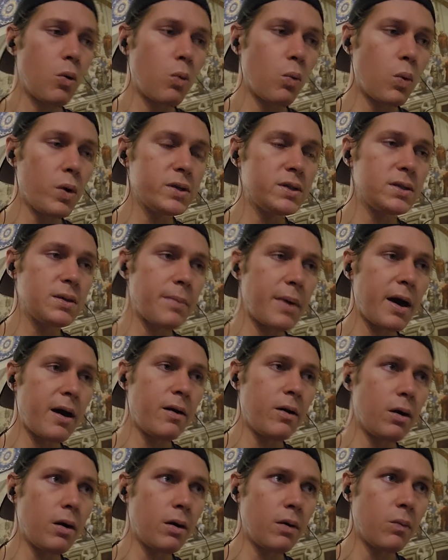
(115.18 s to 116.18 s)
what's the amount
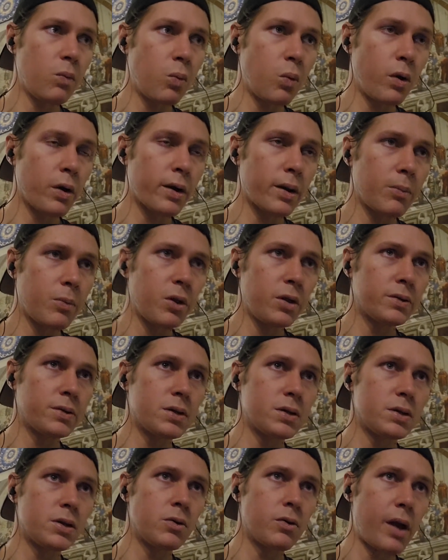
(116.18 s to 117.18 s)
of work I'm willing
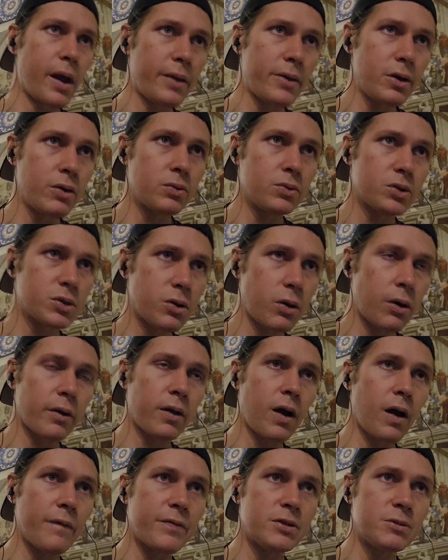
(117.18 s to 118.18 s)
to do? And I know starting
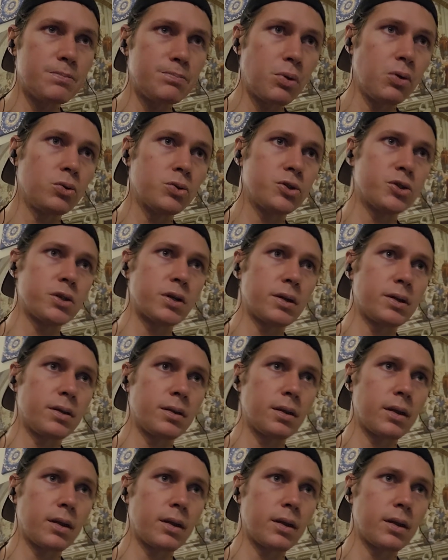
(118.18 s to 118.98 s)
off is bullshit.